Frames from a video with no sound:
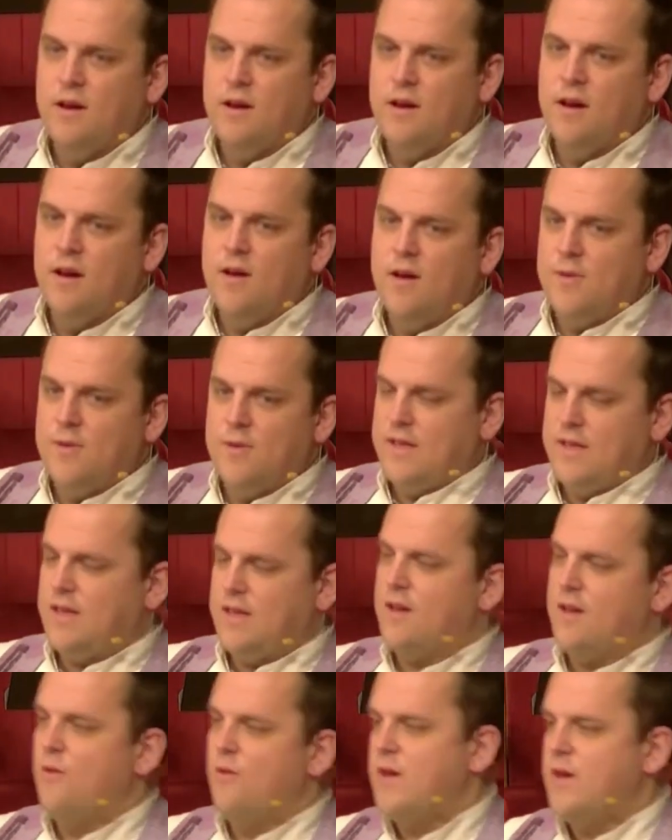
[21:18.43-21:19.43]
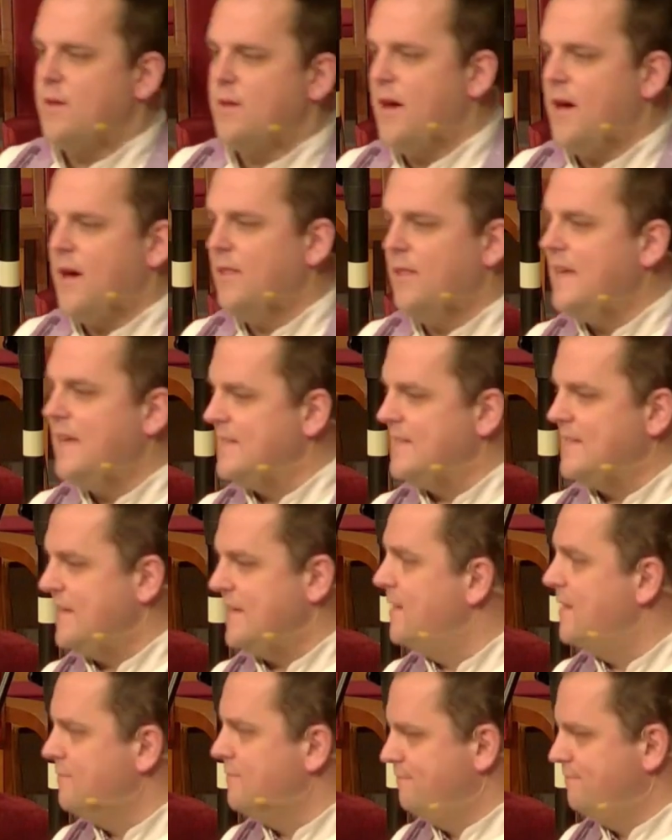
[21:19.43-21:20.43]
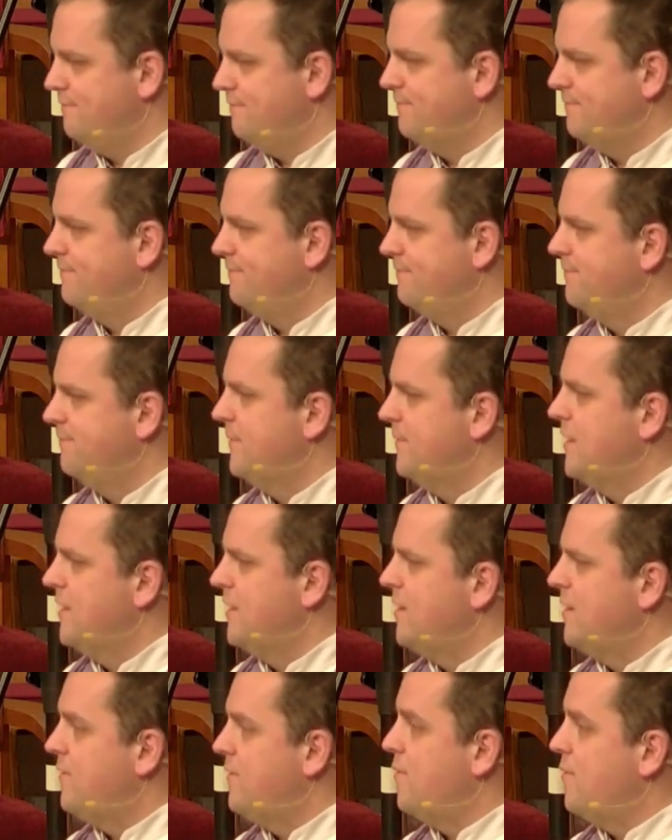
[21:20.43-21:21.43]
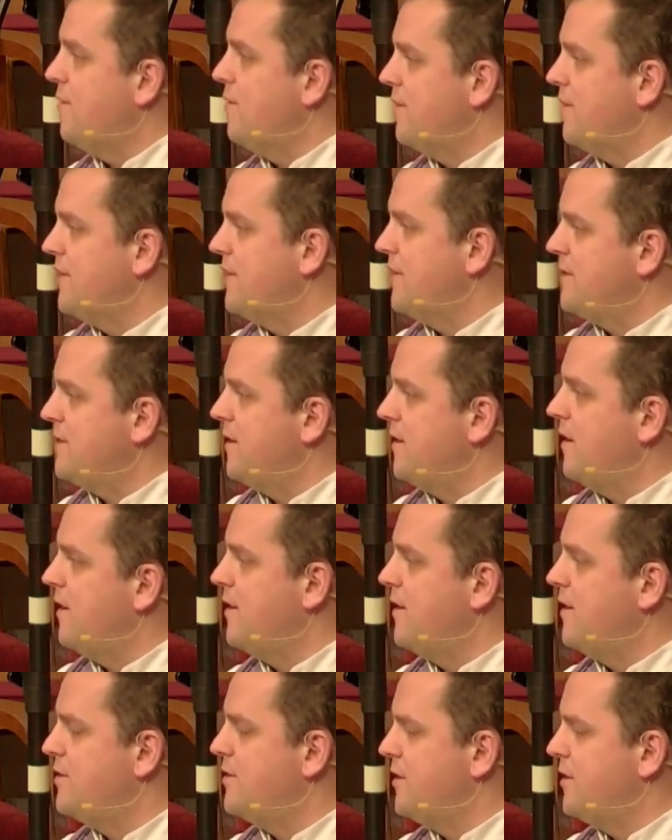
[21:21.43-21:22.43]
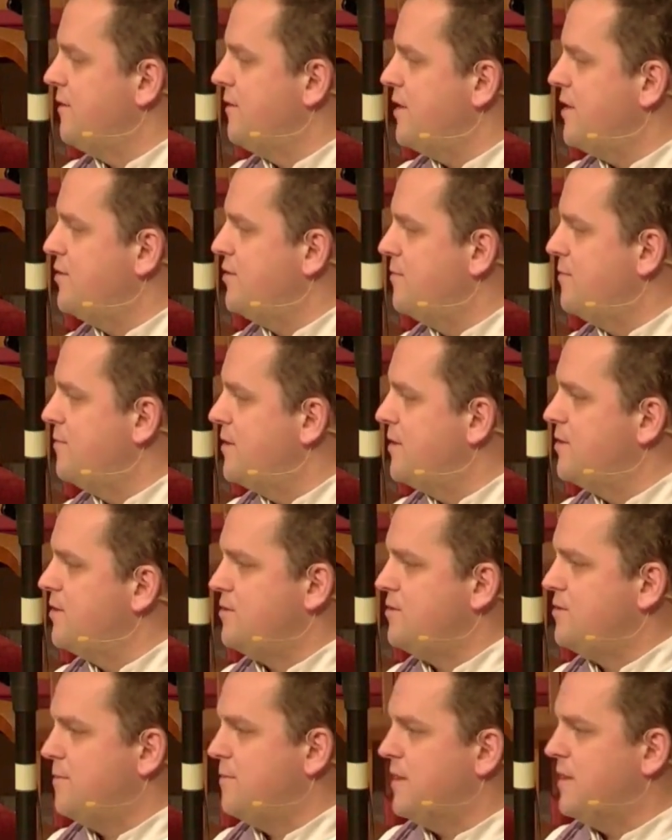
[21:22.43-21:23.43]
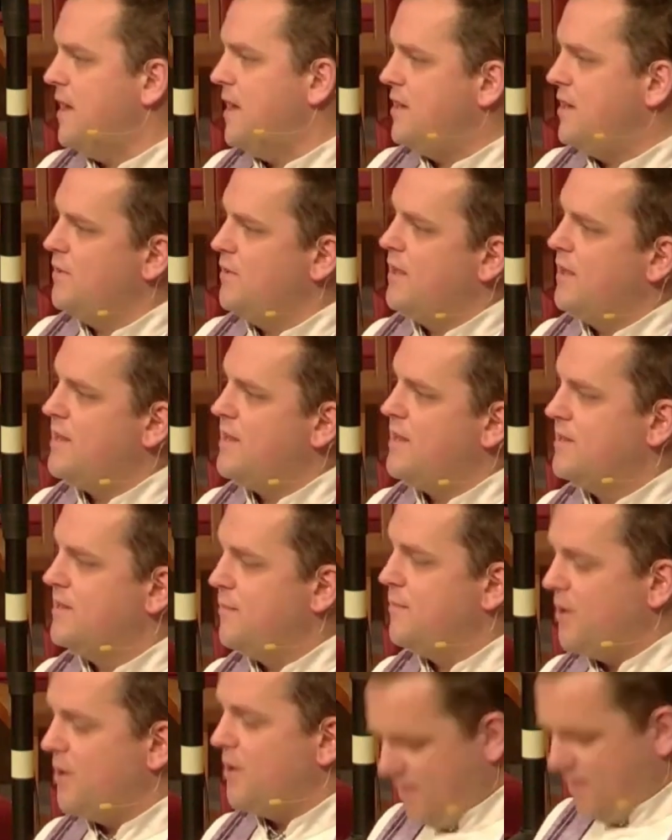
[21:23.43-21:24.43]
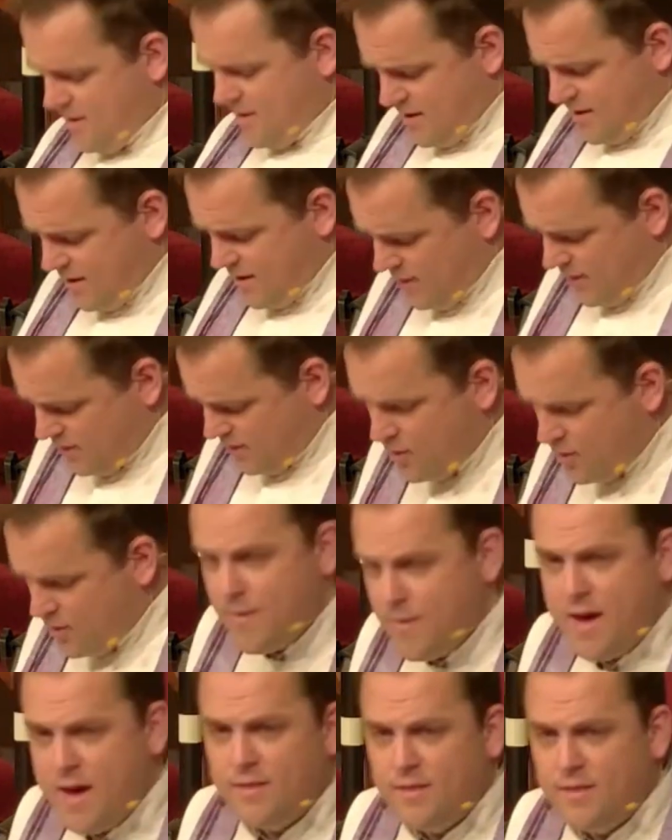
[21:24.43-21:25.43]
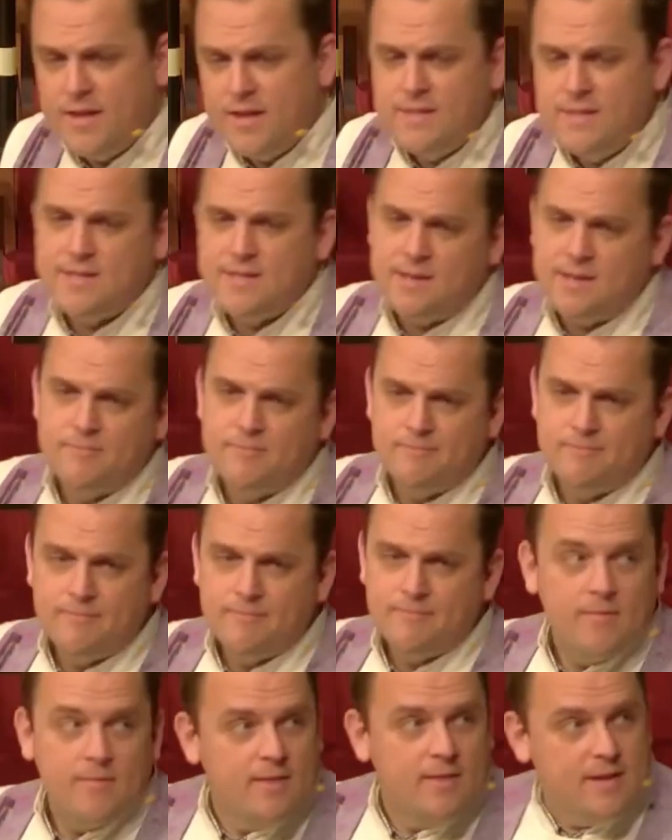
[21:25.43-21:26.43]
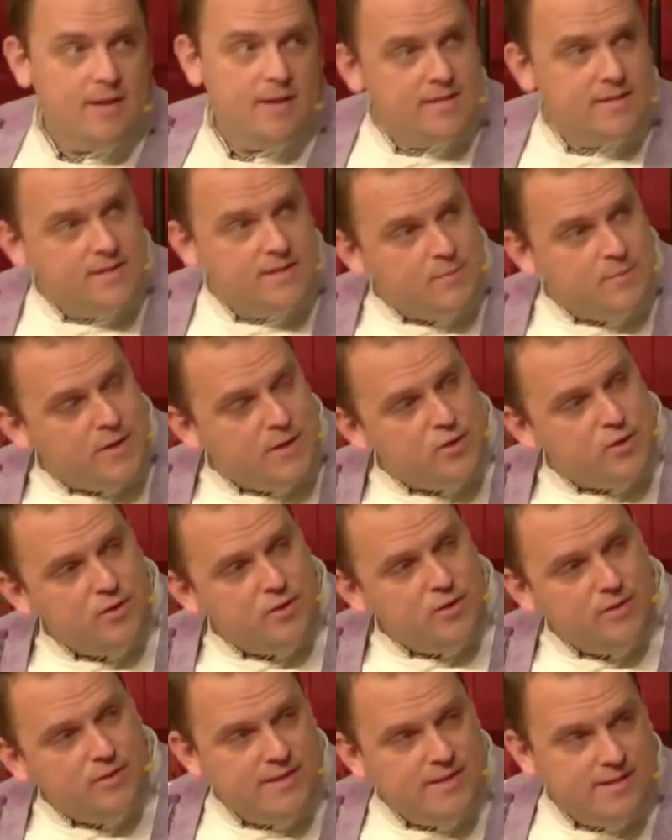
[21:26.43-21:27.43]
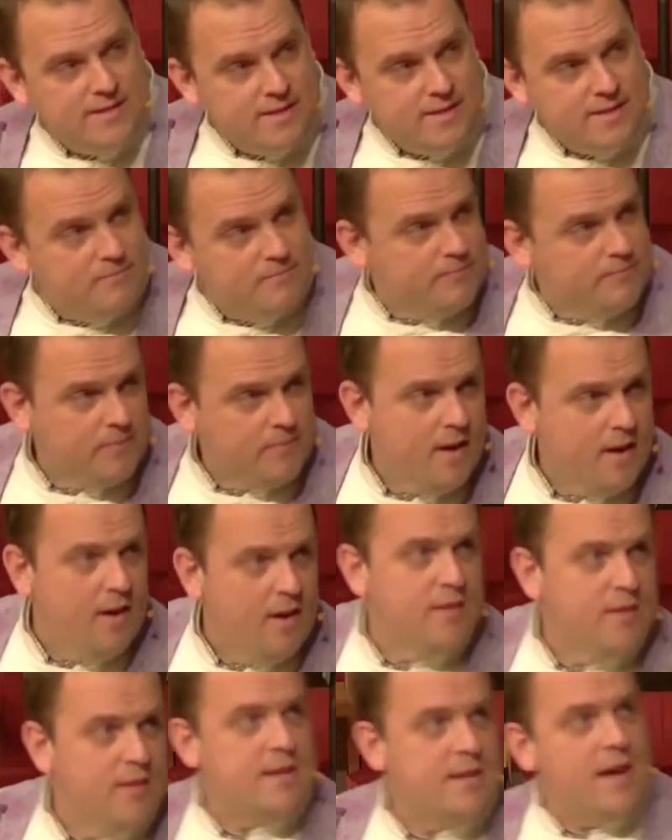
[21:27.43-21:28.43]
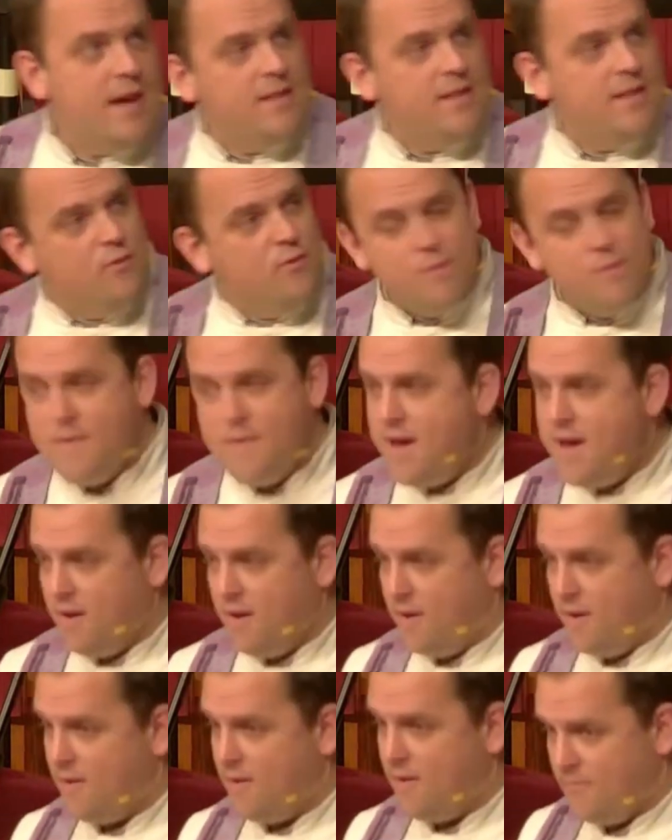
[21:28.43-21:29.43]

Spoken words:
I've been thinking all week about Lindsay. If you went with us on our intergenerational mission trip to Nashville last summer, you met Lindsay. This is a picture of Lindsay on the day that we met her